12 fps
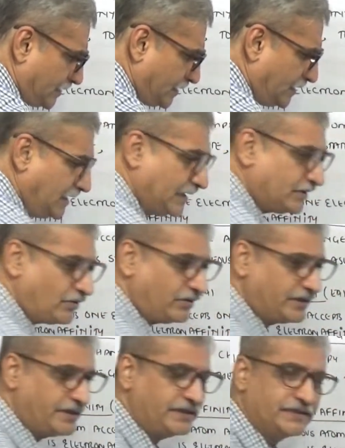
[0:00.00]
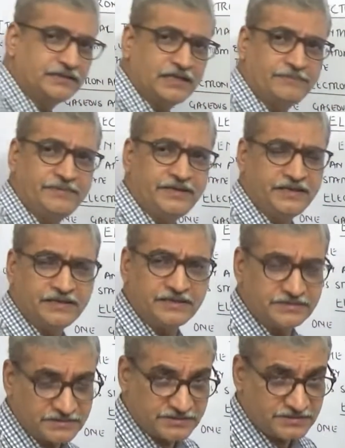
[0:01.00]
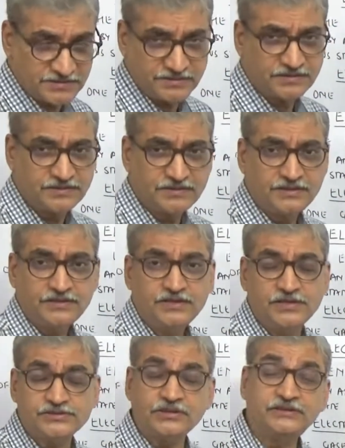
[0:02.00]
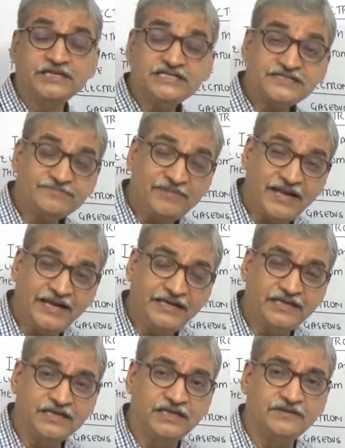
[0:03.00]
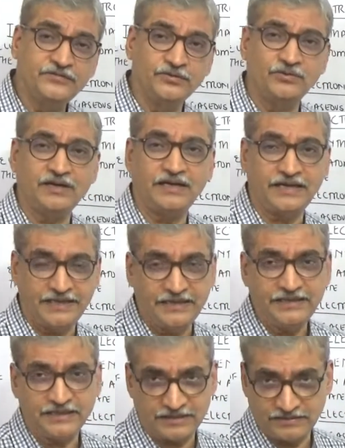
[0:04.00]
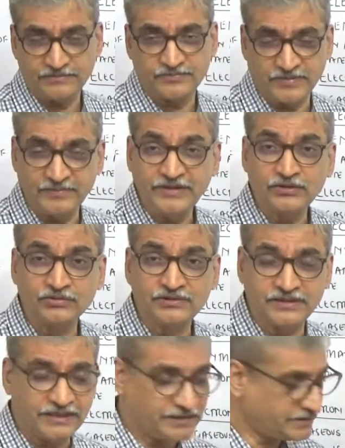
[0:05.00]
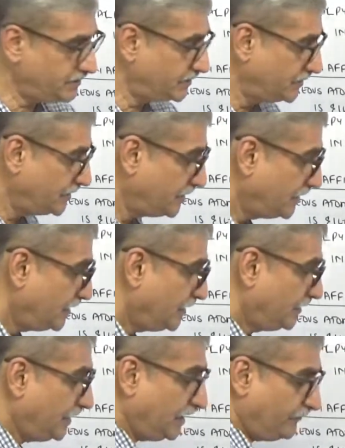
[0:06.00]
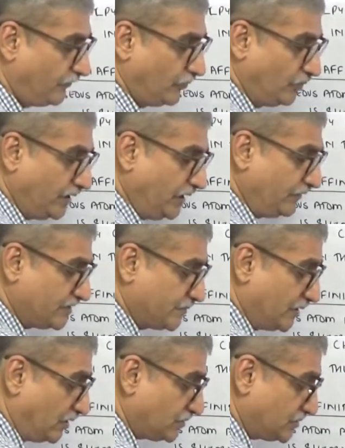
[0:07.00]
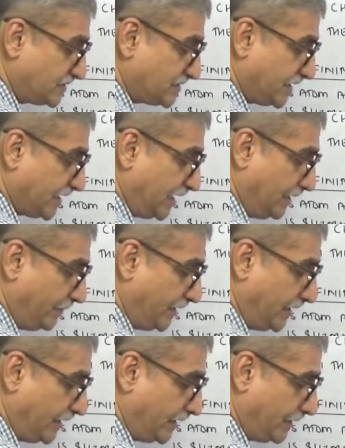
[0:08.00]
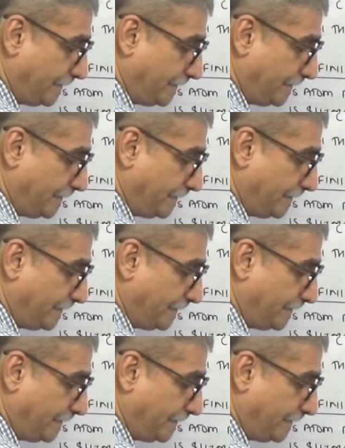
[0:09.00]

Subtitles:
Electron gain enthalpy decreases. So this might give you an idea, it might make you think that fluorine, which belongs to the second period,